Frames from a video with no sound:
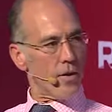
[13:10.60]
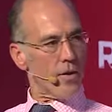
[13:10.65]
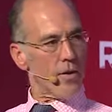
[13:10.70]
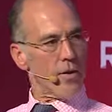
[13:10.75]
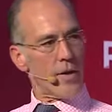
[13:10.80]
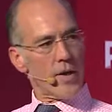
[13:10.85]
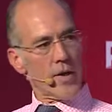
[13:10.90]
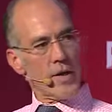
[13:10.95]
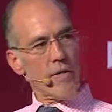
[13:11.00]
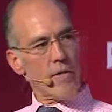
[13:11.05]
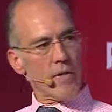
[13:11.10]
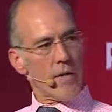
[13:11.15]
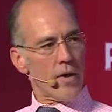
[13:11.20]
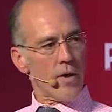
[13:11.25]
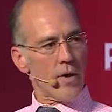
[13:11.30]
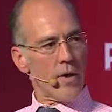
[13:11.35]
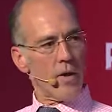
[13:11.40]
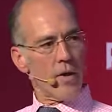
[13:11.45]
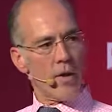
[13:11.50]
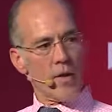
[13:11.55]
in a
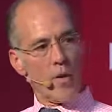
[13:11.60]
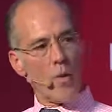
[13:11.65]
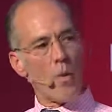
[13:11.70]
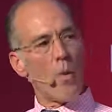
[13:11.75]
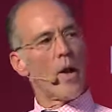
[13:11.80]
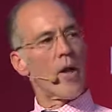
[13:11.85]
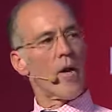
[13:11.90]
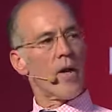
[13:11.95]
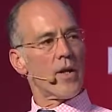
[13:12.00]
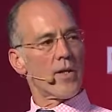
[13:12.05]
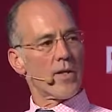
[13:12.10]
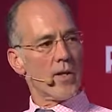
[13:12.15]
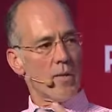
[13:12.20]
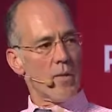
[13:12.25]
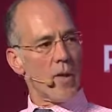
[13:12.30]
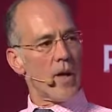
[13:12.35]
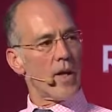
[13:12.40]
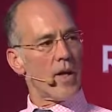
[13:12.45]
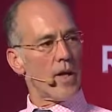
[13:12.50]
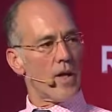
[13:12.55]
different awareness and
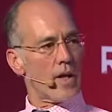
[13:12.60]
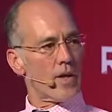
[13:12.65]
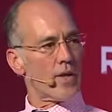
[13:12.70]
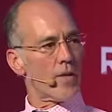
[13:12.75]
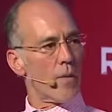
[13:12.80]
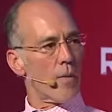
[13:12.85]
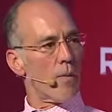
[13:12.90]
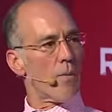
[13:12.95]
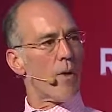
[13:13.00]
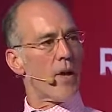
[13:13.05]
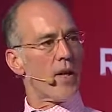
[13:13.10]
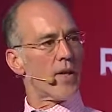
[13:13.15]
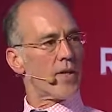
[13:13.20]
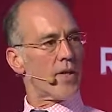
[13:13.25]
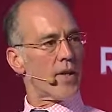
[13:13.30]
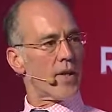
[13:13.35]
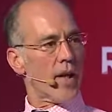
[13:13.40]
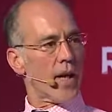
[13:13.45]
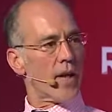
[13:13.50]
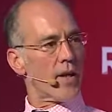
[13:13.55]
readiness to embrace
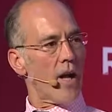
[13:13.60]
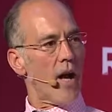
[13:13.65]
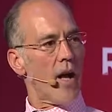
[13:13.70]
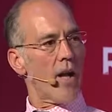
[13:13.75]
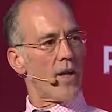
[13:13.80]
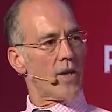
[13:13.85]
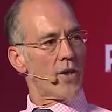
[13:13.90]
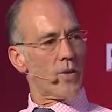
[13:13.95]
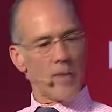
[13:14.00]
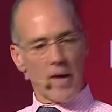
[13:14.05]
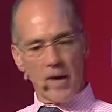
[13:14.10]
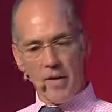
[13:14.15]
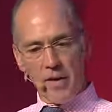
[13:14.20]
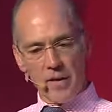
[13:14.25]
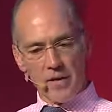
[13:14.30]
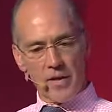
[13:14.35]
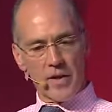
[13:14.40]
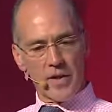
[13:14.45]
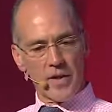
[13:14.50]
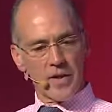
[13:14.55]
the technology. But I
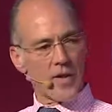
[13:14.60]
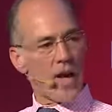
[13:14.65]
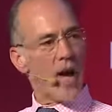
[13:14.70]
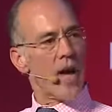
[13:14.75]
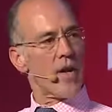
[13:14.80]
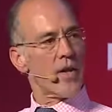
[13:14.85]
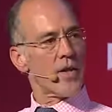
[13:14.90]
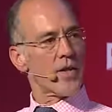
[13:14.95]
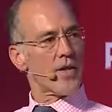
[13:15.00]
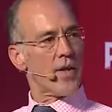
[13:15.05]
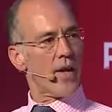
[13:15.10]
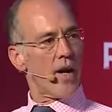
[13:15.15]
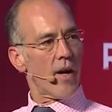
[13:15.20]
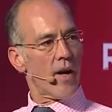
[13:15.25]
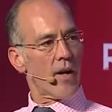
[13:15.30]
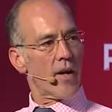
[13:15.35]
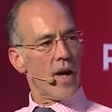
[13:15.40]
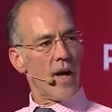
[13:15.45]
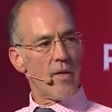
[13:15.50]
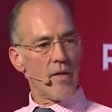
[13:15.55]
think the desire is
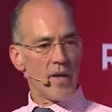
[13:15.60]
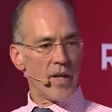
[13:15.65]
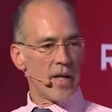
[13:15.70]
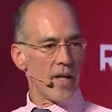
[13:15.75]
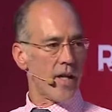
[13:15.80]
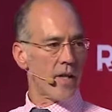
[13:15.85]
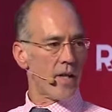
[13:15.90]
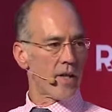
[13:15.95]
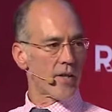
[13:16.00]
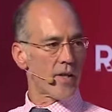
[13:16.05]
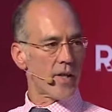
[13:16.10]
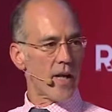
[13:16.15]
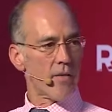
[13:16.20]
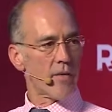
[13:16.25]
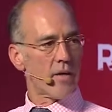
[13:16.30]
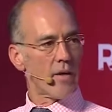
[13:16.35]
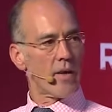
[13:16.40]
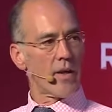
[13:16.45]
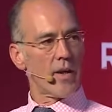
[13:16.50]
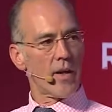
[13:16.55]
there and the need is
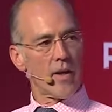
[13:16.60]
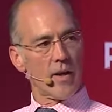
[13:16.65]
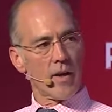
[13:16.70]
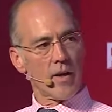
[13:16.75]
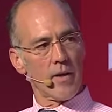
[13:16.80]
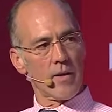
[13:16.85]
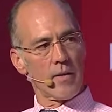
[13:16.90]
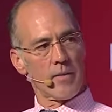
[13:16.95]
definitely there.